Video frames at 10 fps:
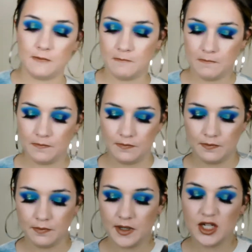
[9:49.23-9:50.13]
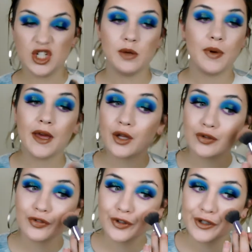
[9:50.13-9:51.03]
shade,
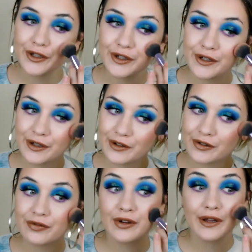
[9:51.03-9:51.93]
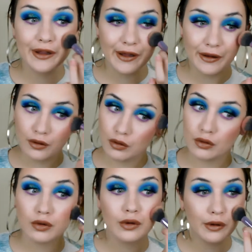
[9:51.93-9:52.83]
peachy pink, and just
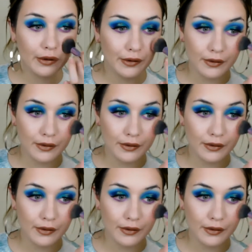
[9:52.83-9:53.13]
really